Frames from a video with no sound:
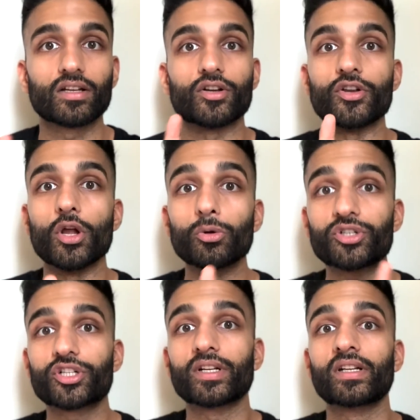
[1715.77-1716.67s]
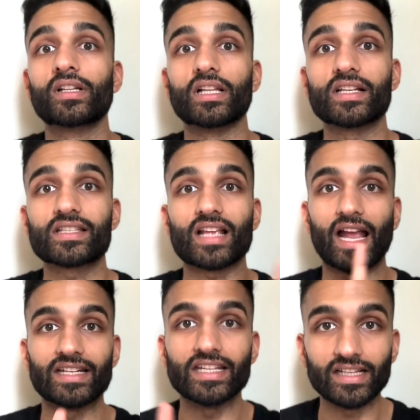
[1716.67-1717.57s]
notionless,
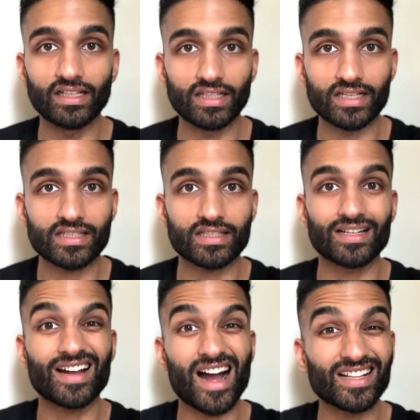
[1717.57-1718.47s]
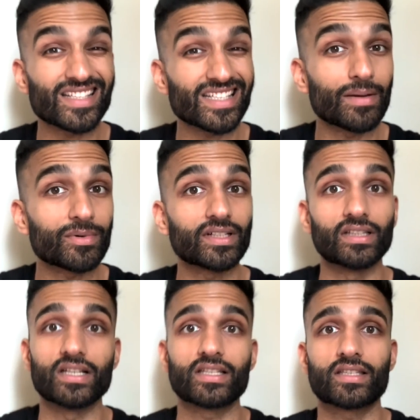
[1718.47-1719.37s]
idealess,
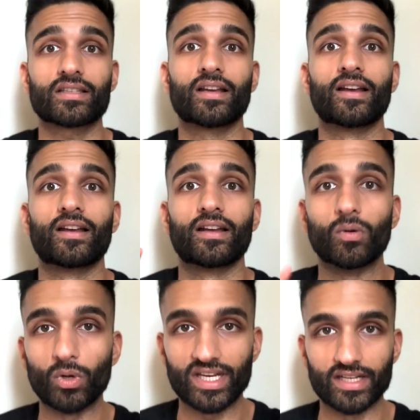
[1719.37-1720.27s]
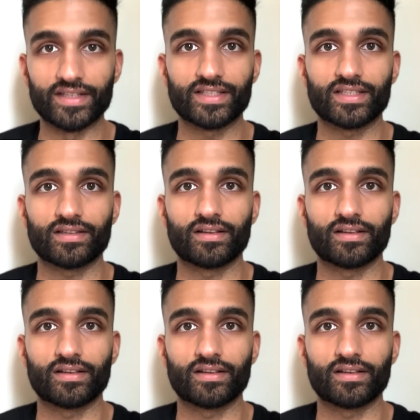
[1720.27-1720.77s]
conceptless witness.